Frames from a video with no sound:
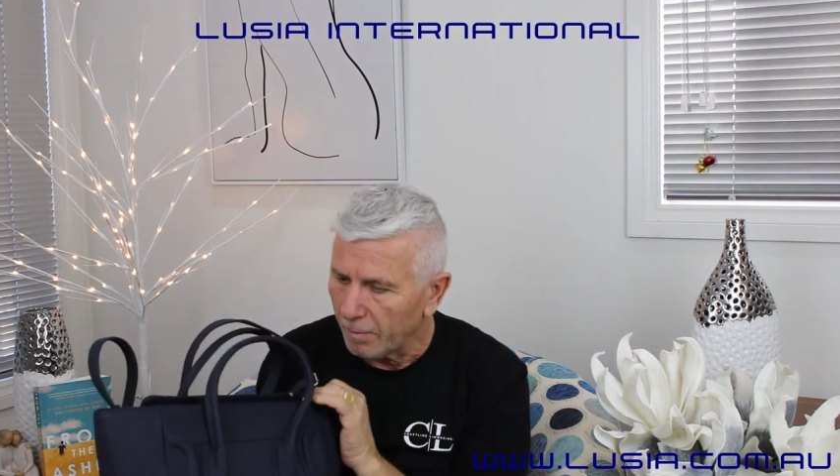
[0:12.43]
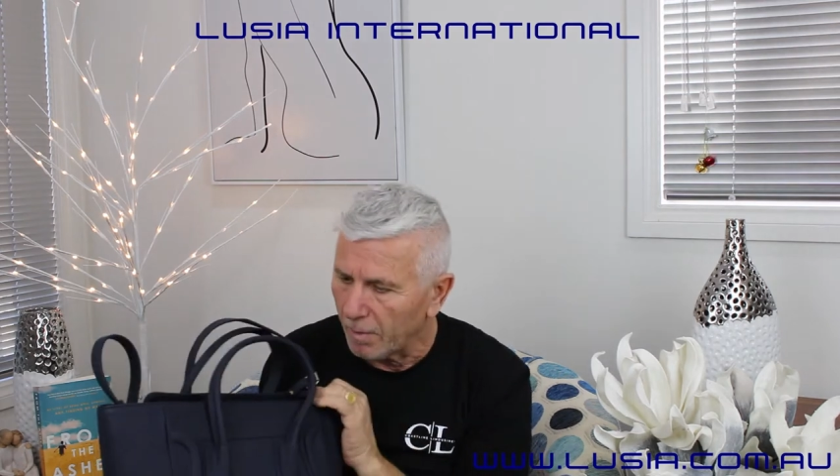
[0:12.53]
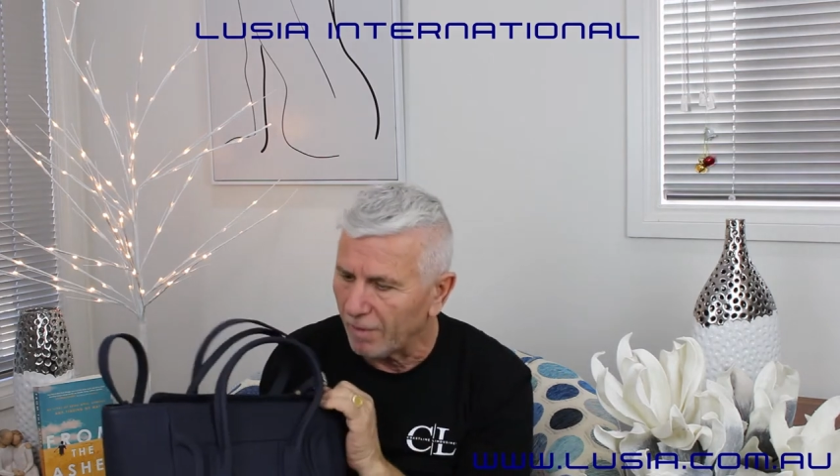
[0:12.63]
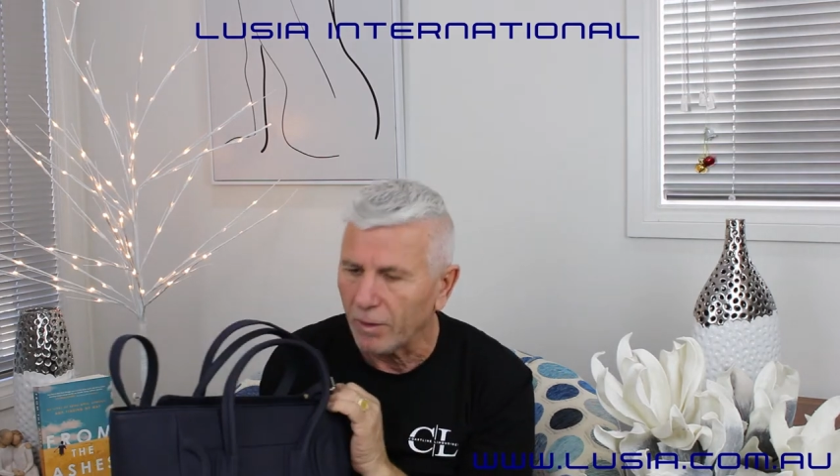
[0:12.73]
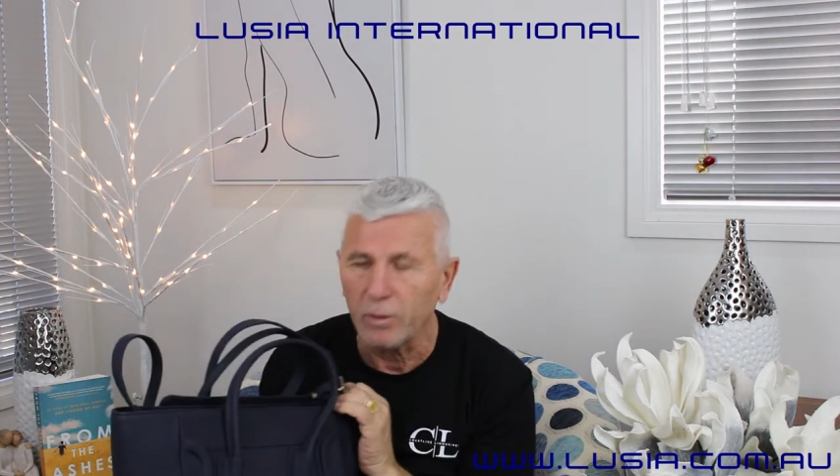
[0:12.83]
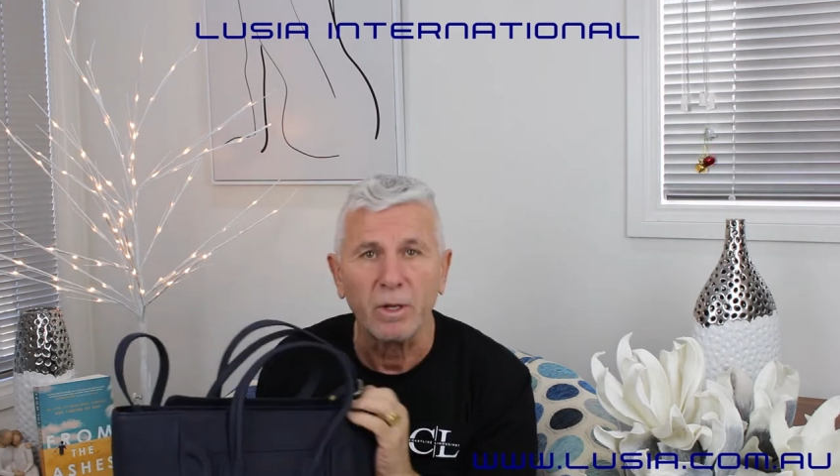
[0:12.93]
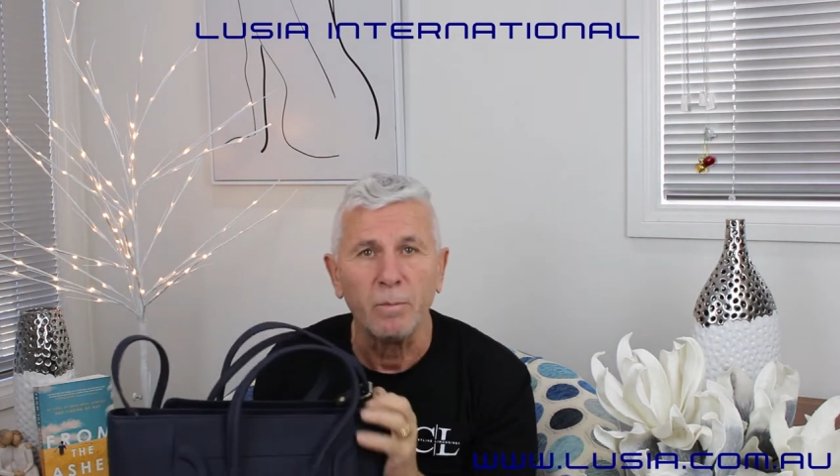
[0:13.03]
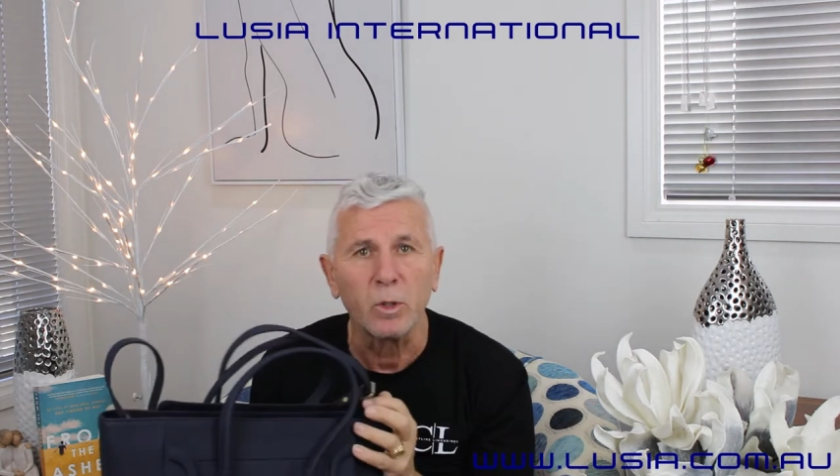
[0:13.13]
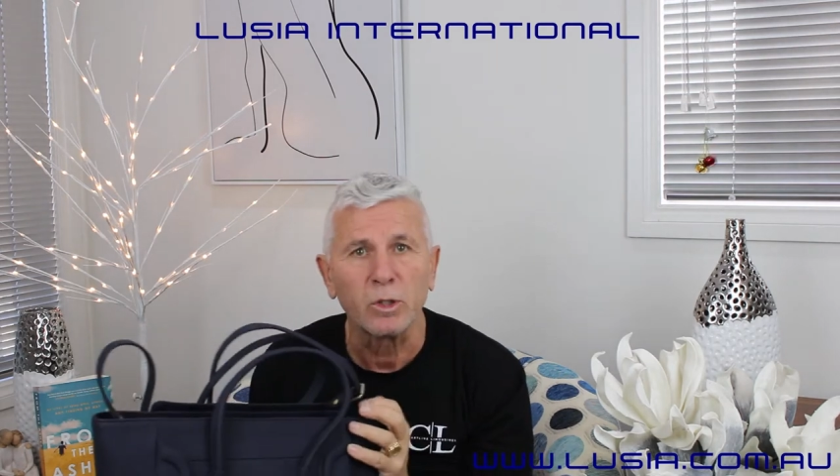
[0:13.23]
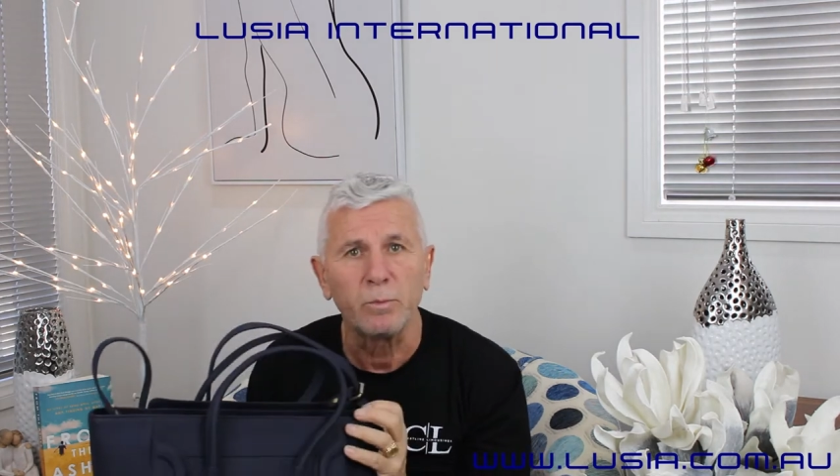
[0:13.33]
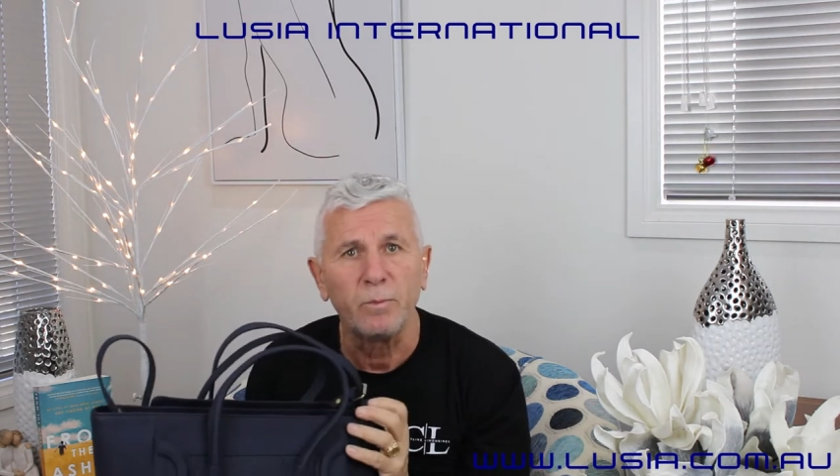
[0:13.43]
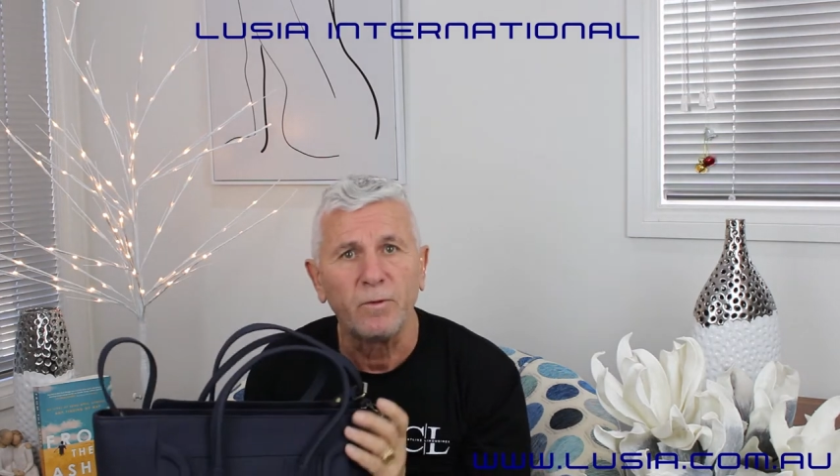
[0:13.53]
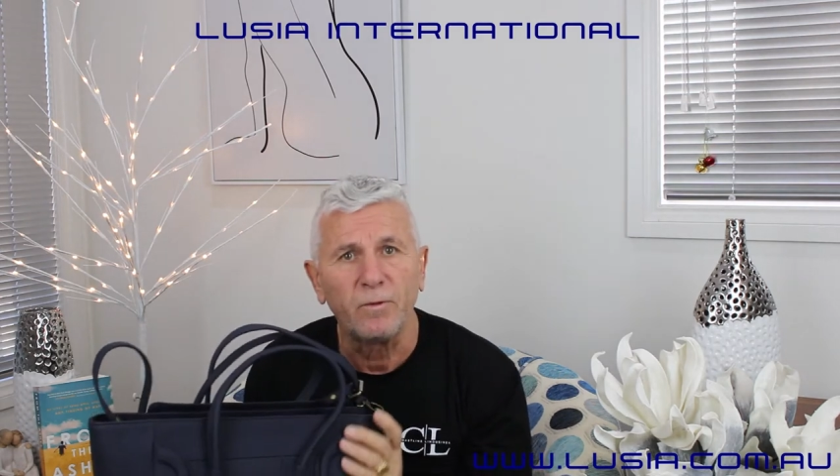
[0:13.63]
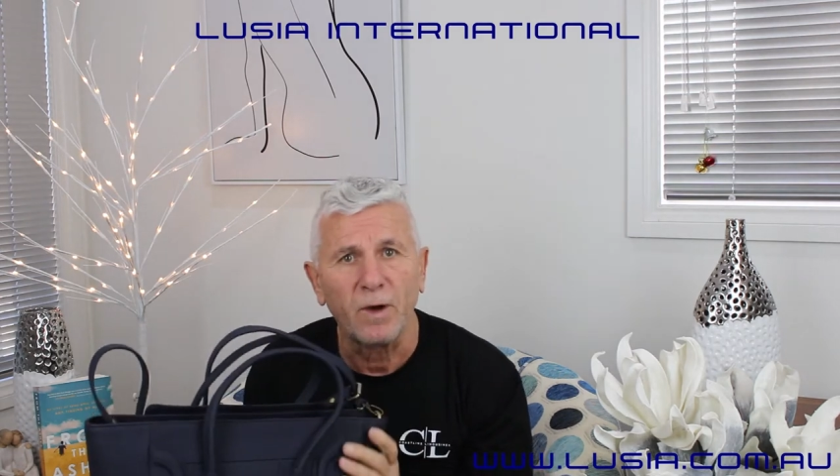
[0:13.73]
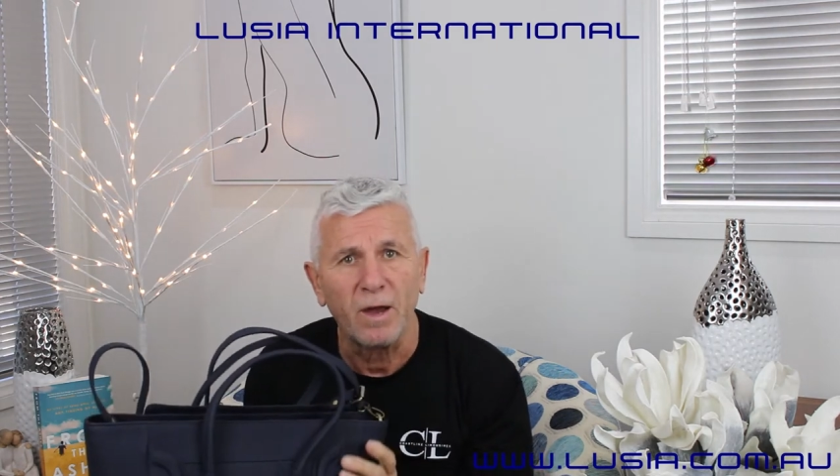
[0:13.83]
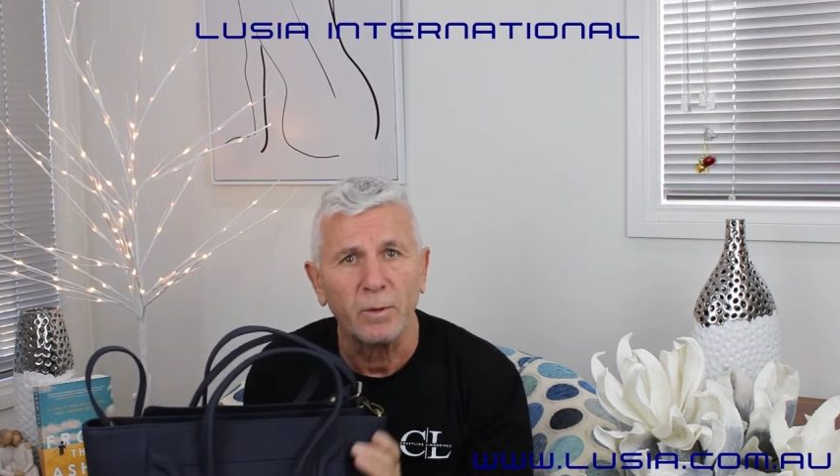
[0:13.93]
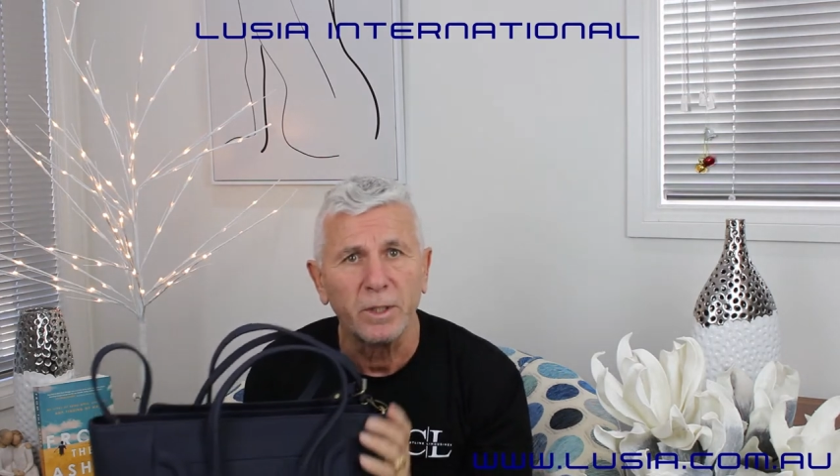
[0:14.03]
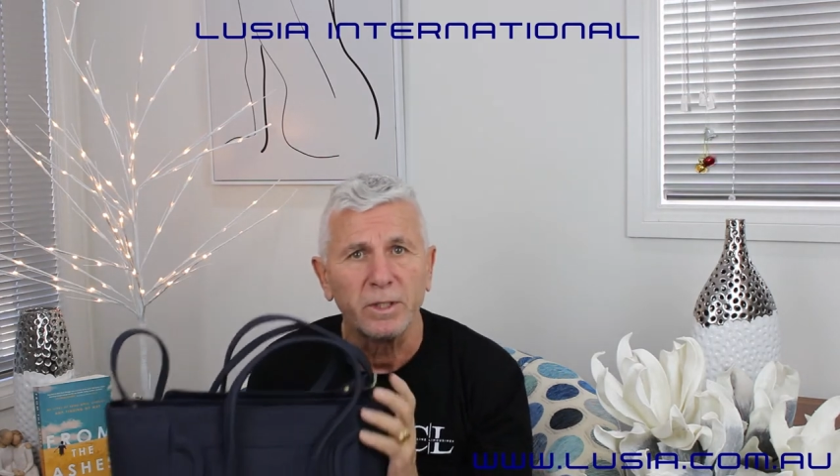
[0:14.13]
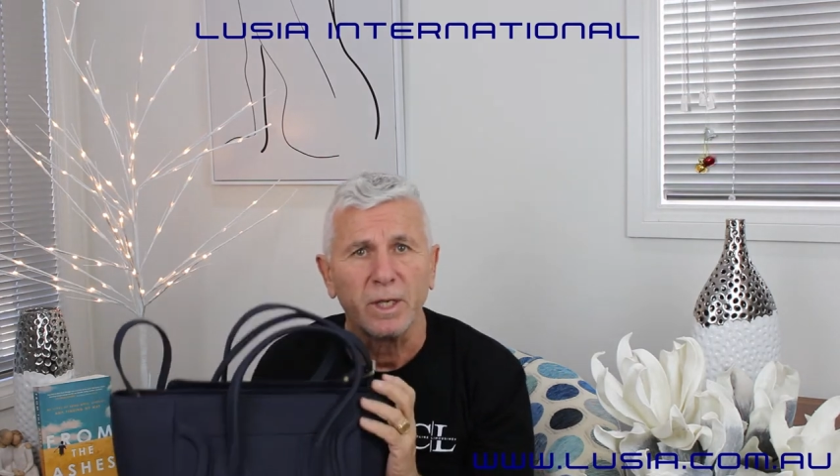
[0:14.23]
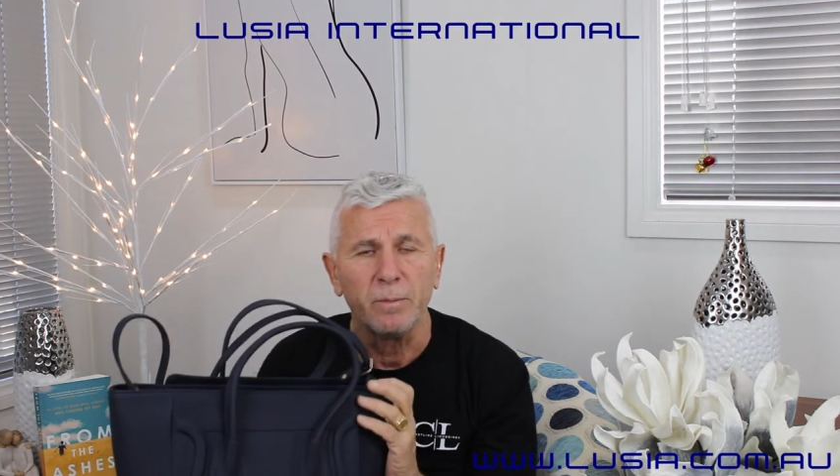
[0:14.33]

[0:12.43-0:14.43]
one of the most vibrant